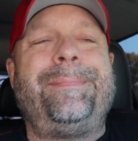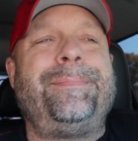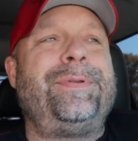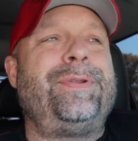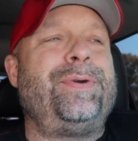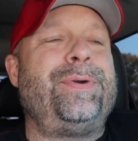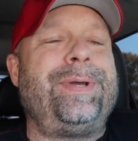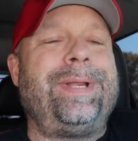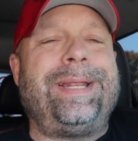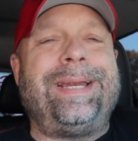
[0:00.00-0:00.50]
am
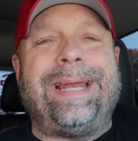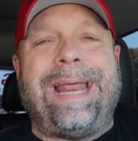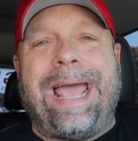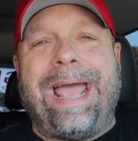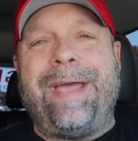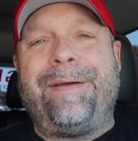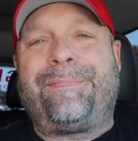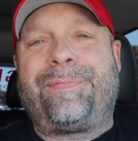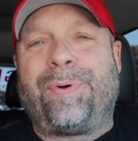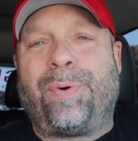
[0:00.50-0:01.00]
doing an
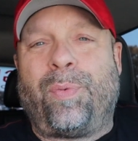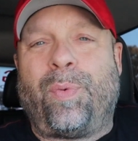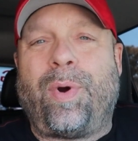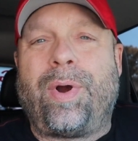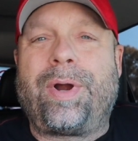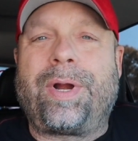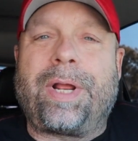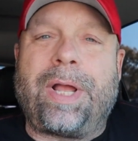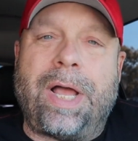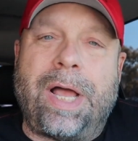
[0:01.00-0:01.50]
after
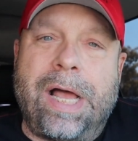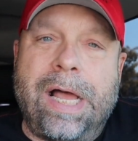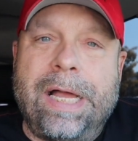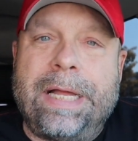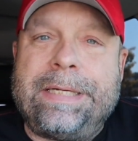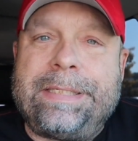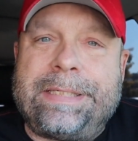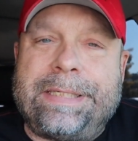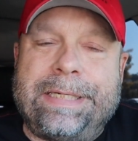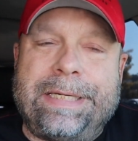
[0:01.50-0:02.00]
work
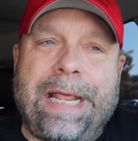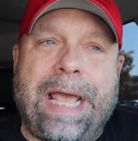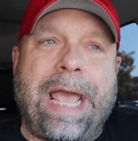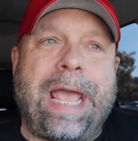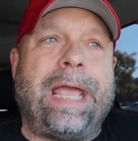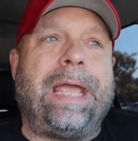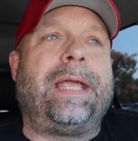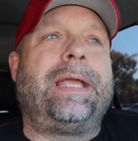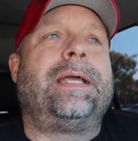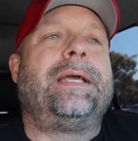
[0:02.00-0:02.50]
hunt
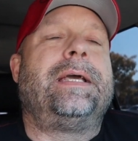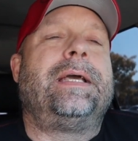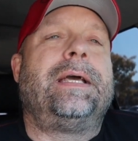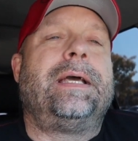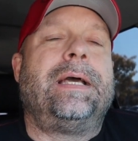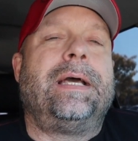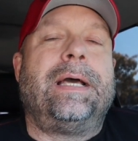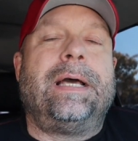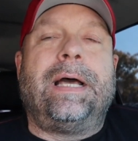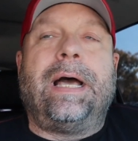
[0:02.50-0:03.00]
today.
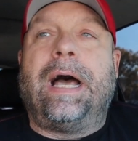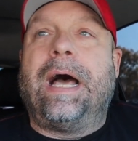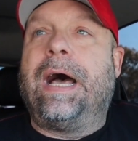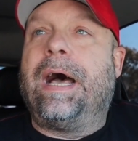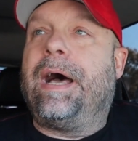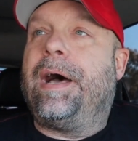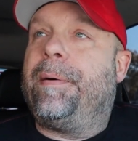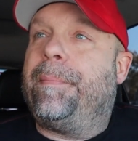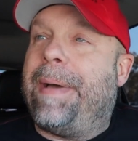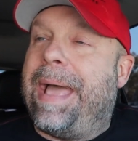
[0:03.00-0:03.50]

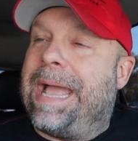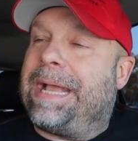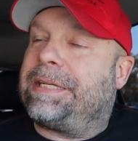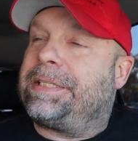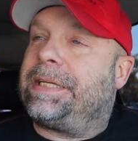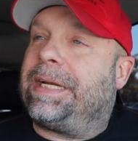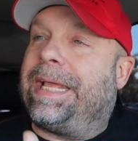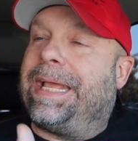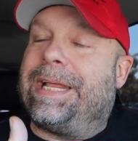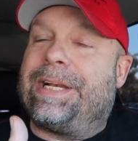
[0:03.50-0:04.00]
Uh, I'm
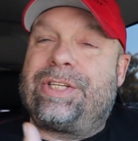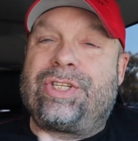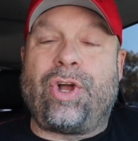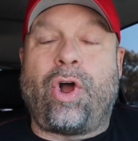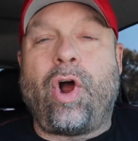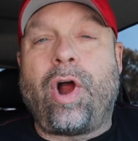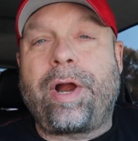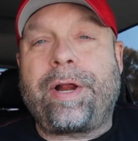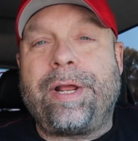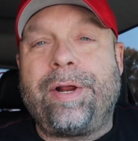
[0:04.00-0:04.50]
actually at
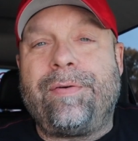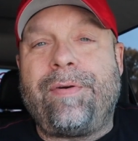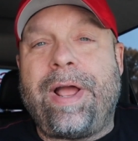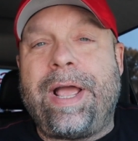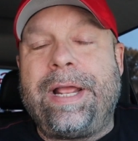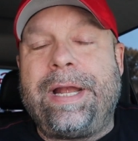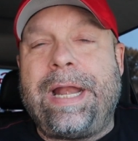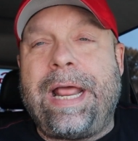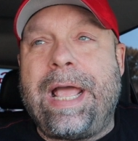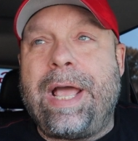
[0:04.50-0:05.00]
Target
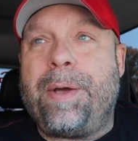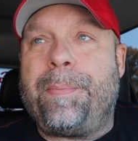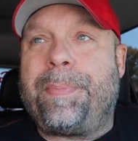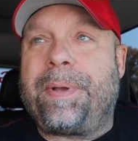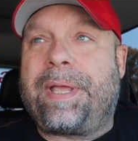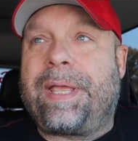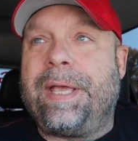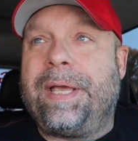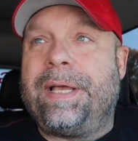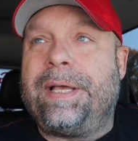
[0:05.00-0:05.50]
right now
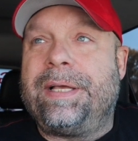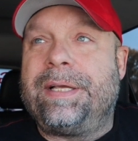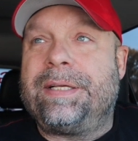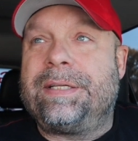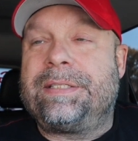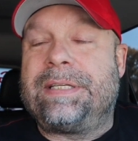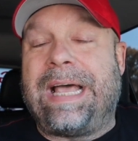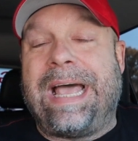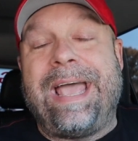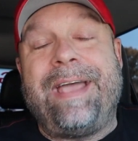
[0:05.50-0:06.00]

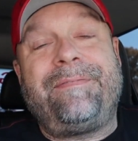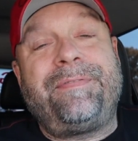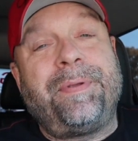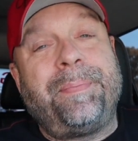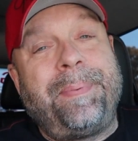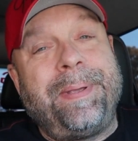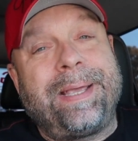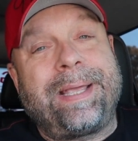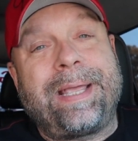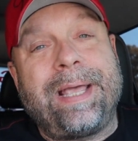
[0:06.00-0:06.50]
because I have to
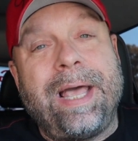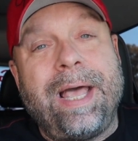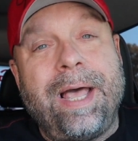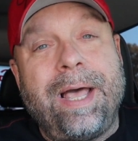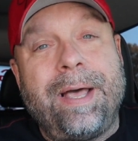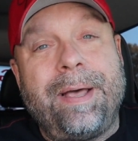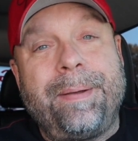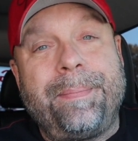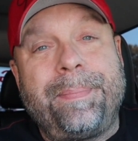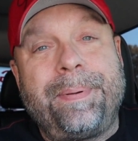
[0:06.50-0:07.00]
pick
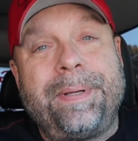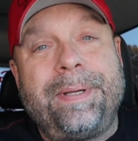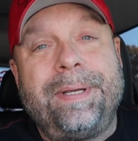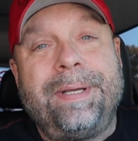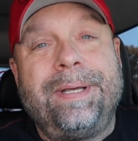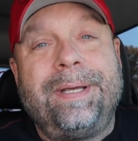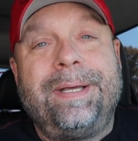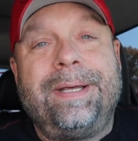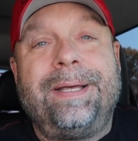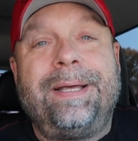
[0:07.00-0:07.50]
up
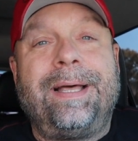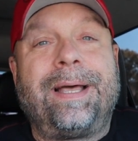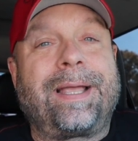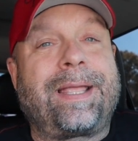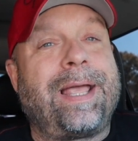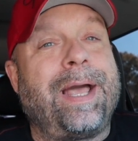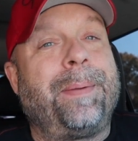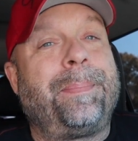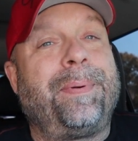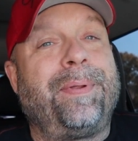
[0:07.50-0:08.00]
a
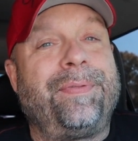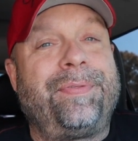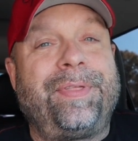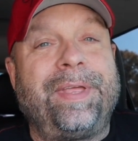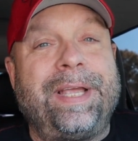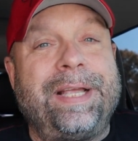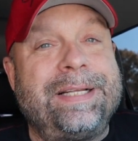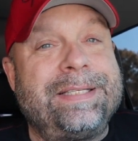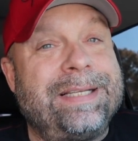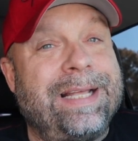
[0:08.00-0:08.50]
couple of
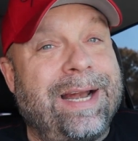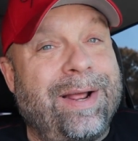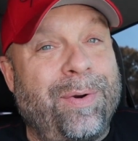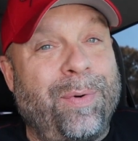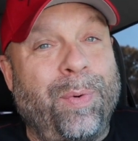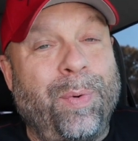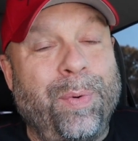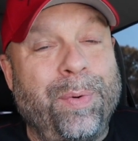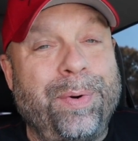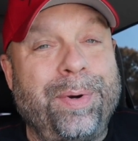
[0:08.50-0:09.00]
things that I
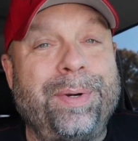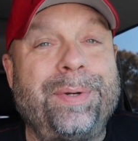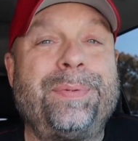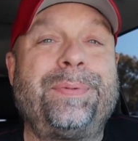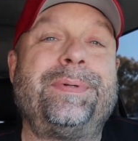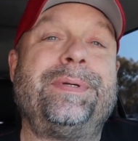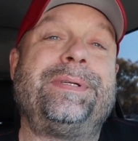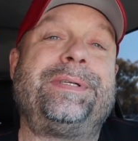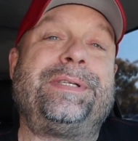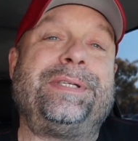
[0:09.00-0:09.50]

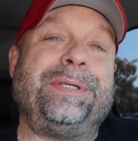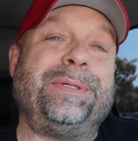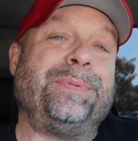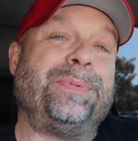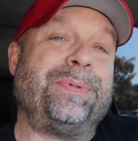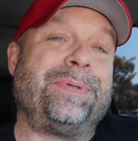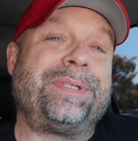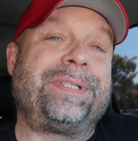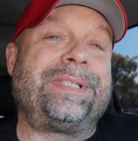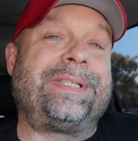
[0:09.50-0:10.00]
ordered, which you
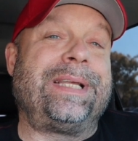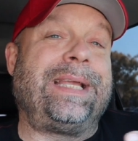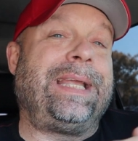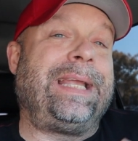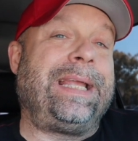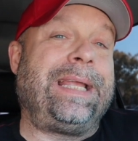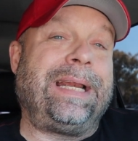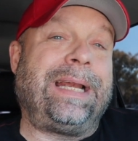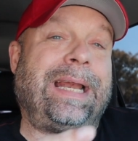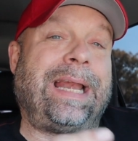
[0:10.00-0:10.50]
will
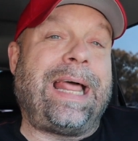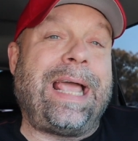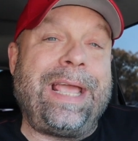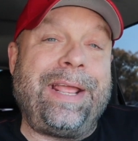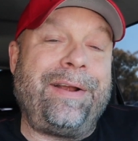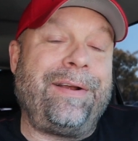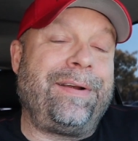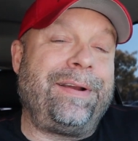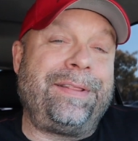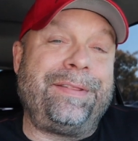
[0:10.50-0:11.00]
see
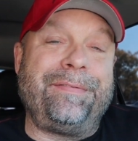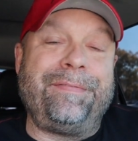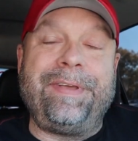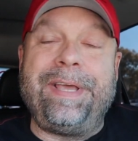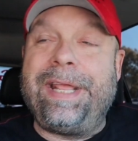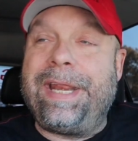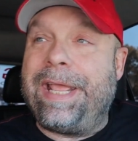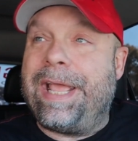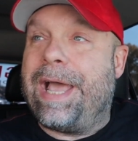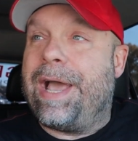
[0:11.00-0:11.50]
later in the
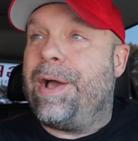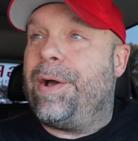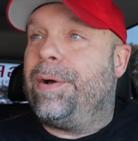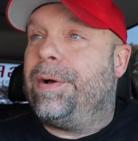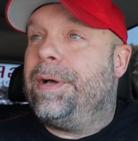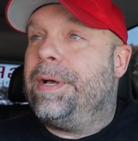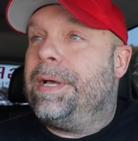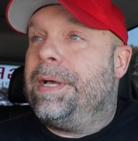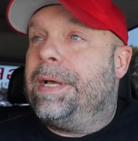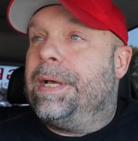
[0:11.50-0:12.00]

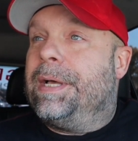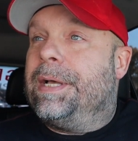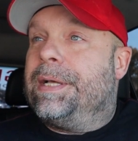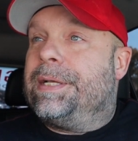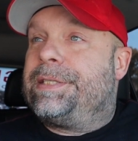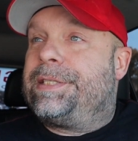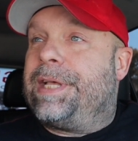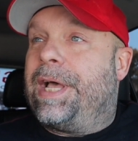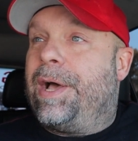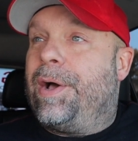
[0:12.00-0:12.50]
video.
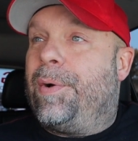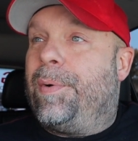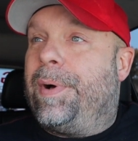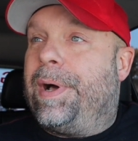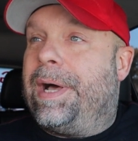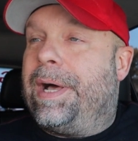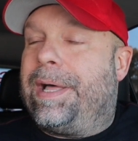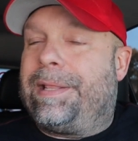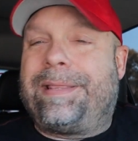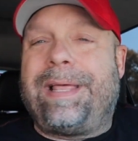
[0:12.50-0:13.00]
So
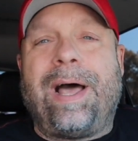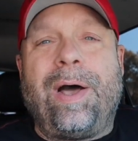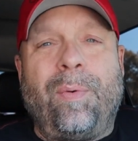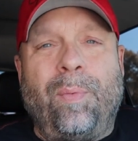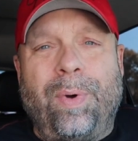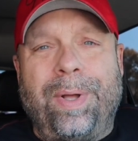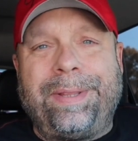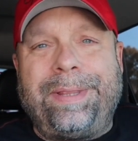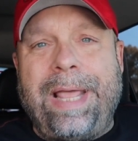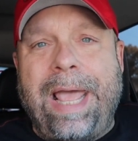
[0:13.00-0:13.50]
uh, I
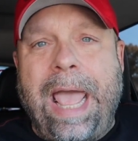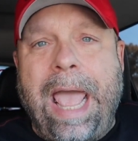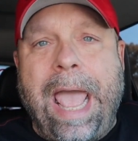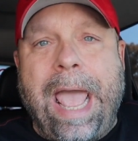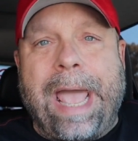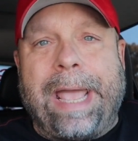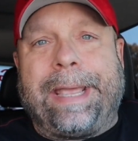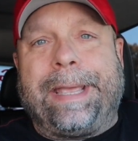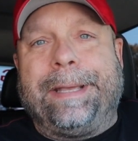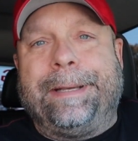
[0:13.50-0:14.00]
thought, what the
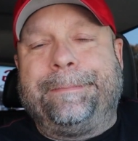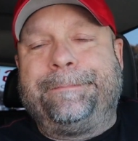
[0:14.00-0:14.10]
heck,